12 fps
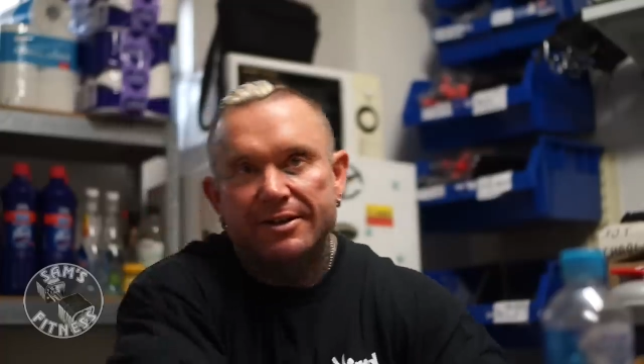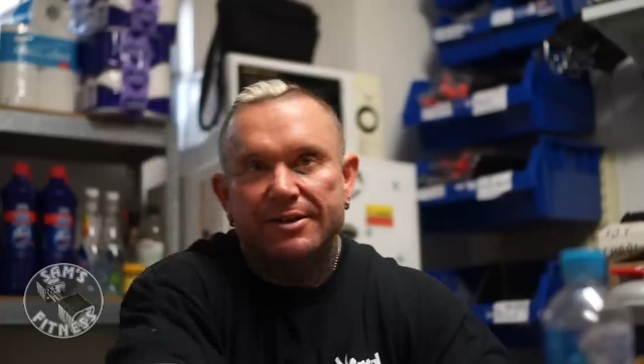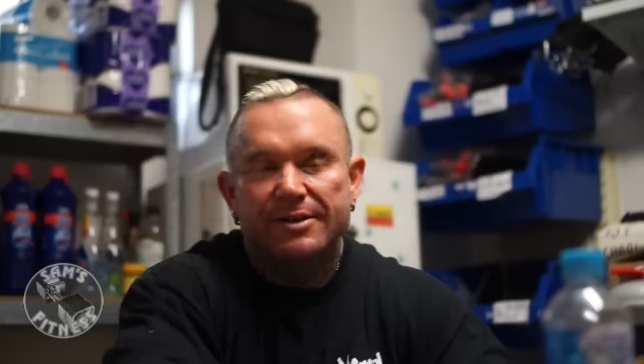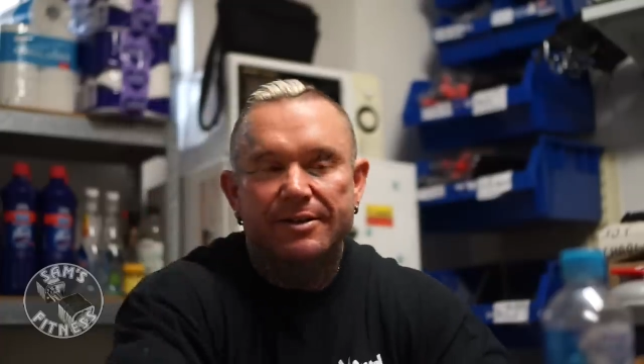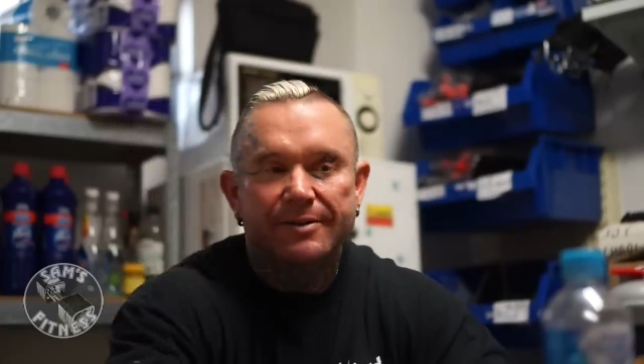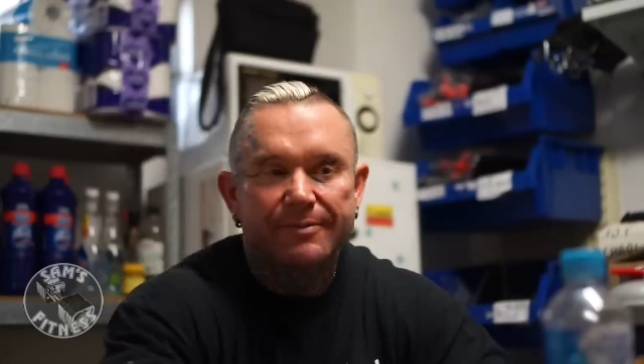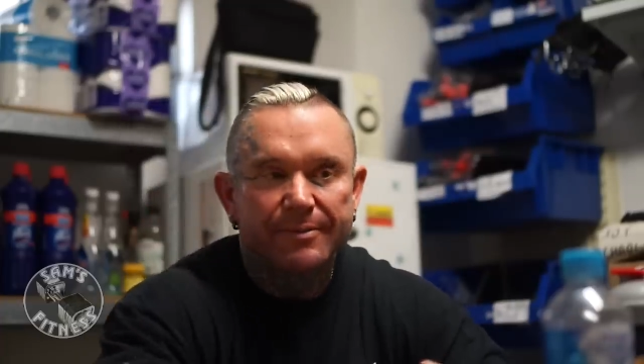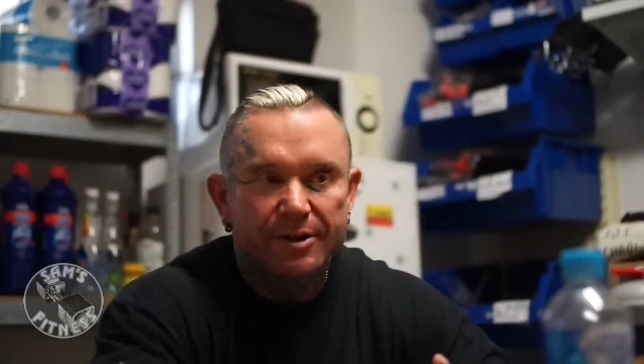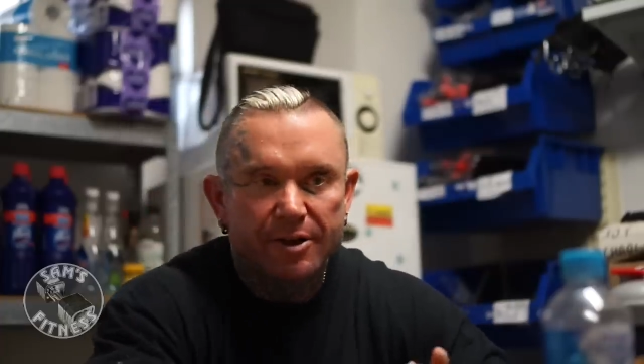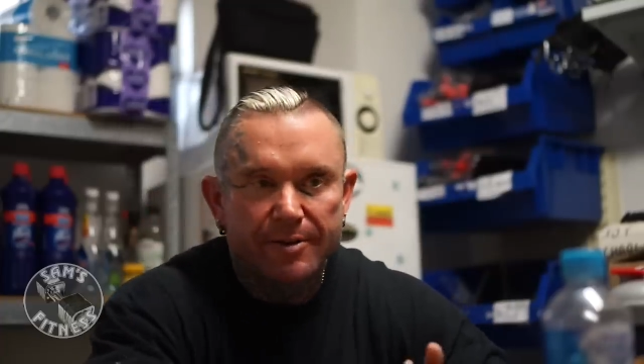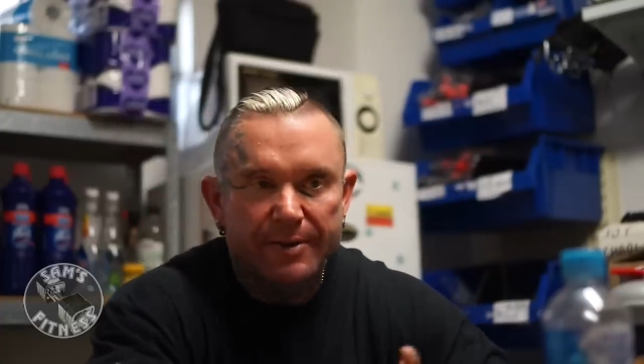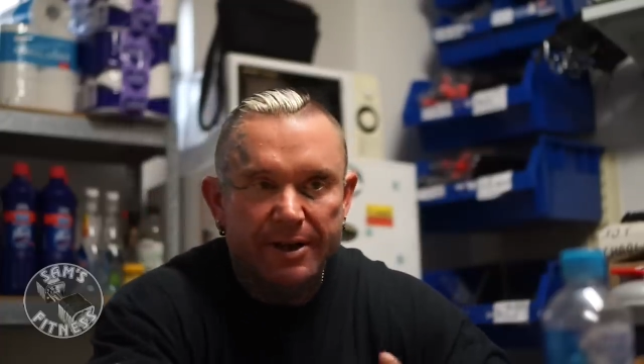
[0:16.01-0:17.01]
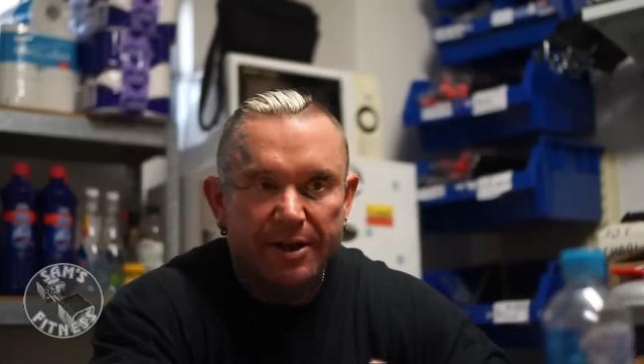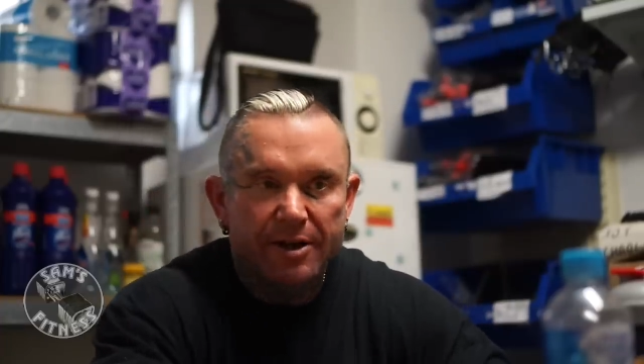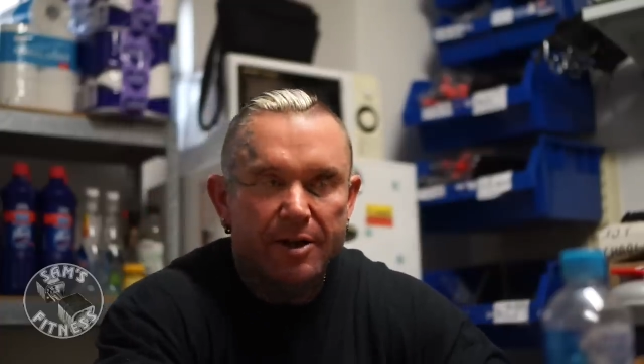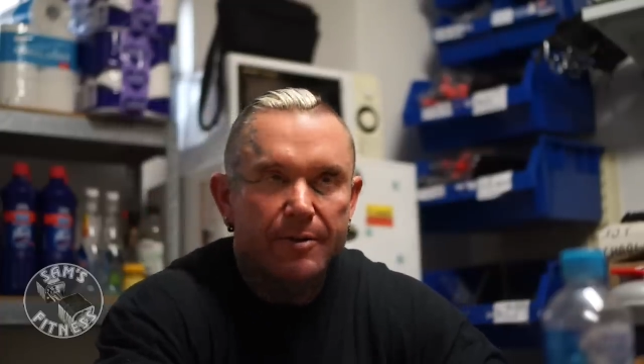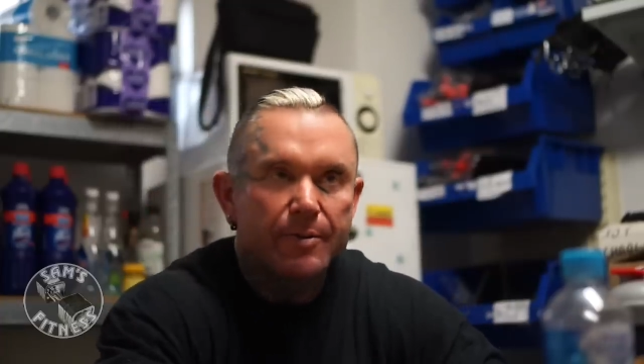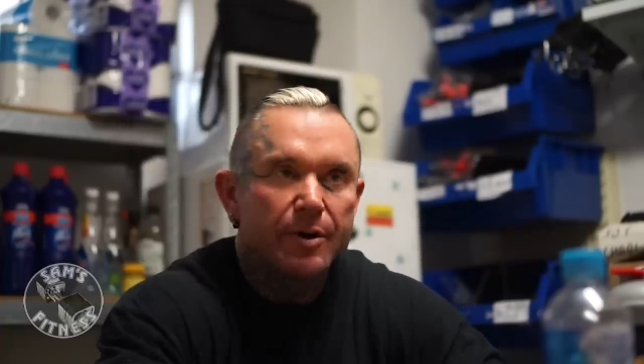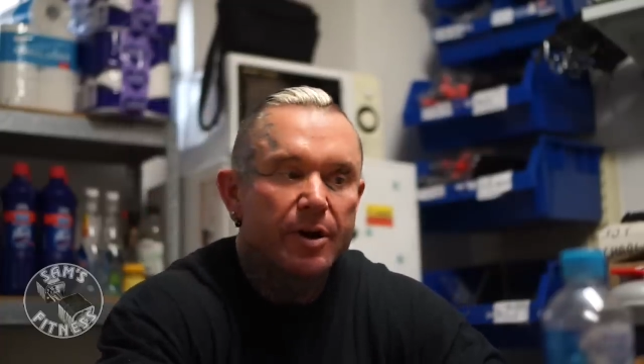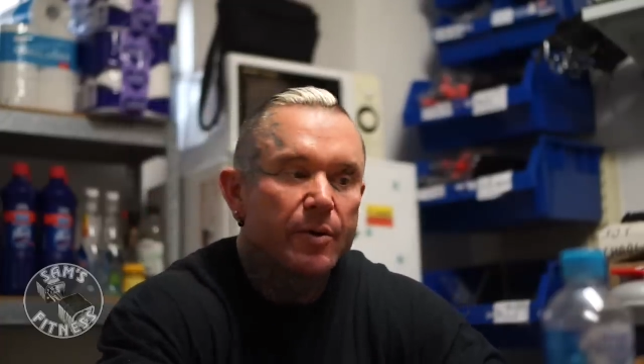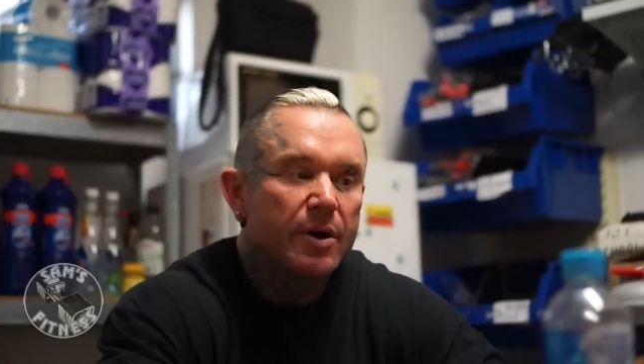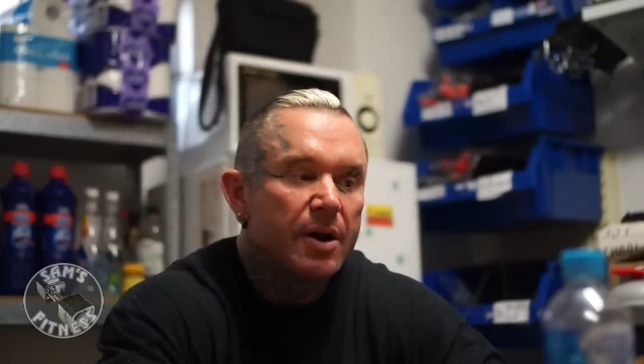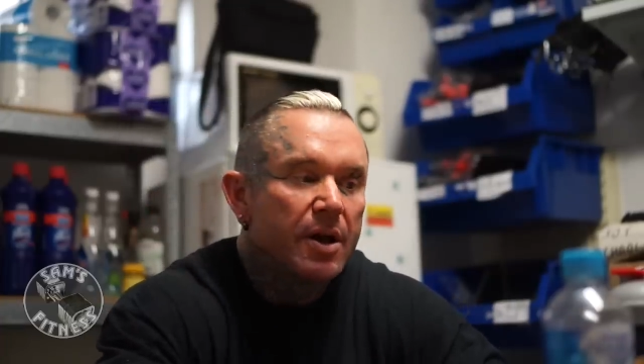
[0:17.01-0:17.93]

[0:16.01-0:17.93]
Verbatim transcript: just. By the time I get home, I probably will.